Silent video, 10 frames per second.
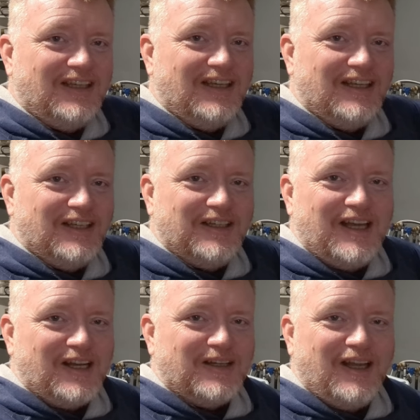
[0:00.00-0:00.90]
uh,
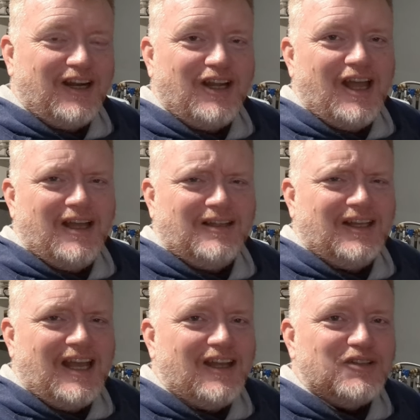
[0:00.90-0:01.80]
how, I don't,
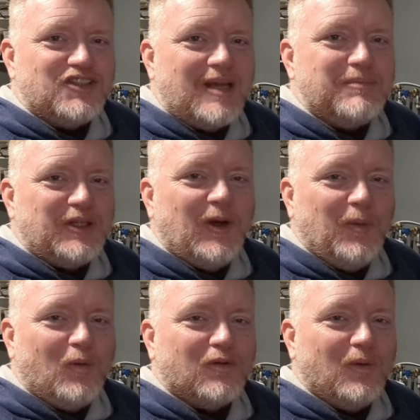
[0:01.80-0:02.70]
like, how does that
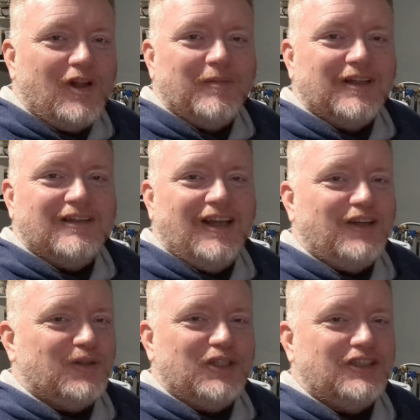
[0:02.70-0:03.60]
become overwhelming? I
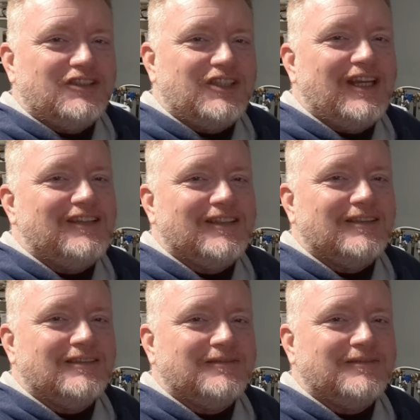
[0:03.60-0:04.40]
don't understand it.